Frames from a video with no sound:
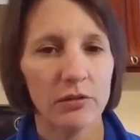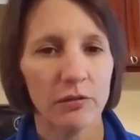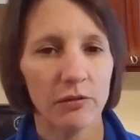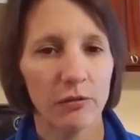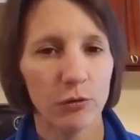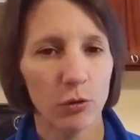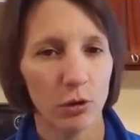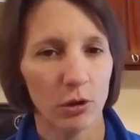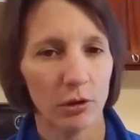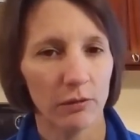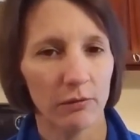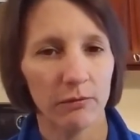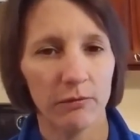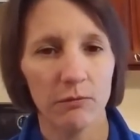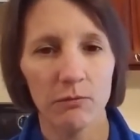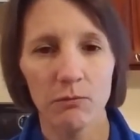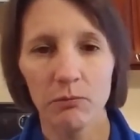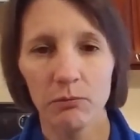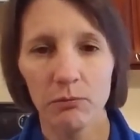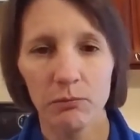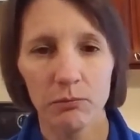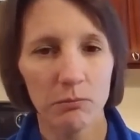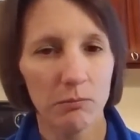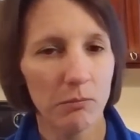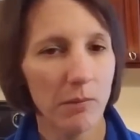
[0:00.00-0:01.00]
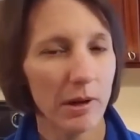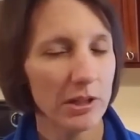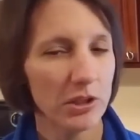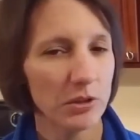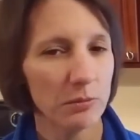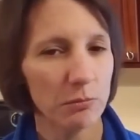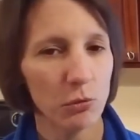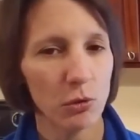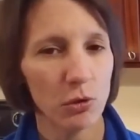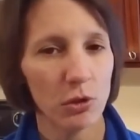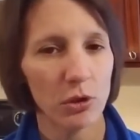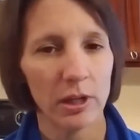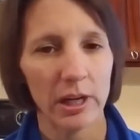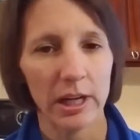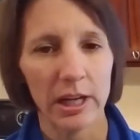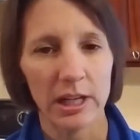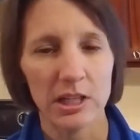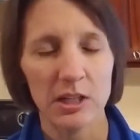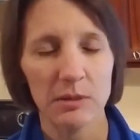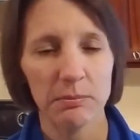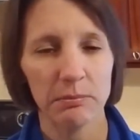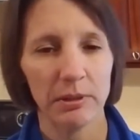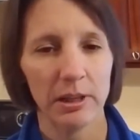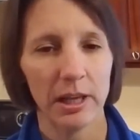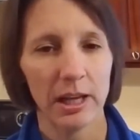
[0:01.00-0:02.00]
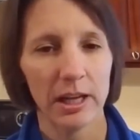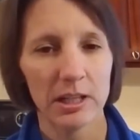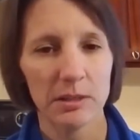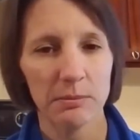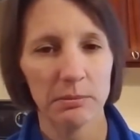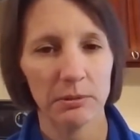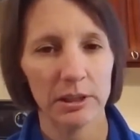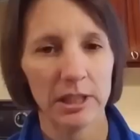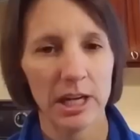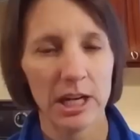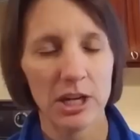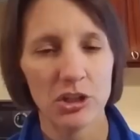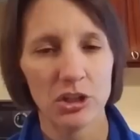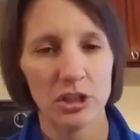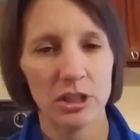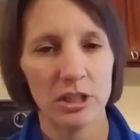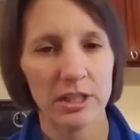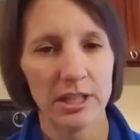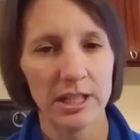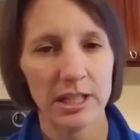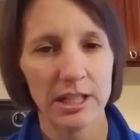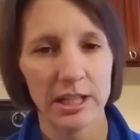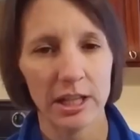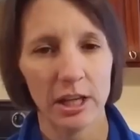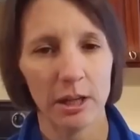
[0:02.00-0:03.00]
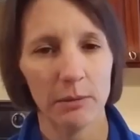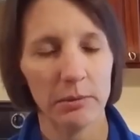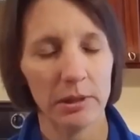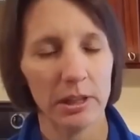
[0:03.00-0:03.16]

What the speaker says: for much more explanation and detail.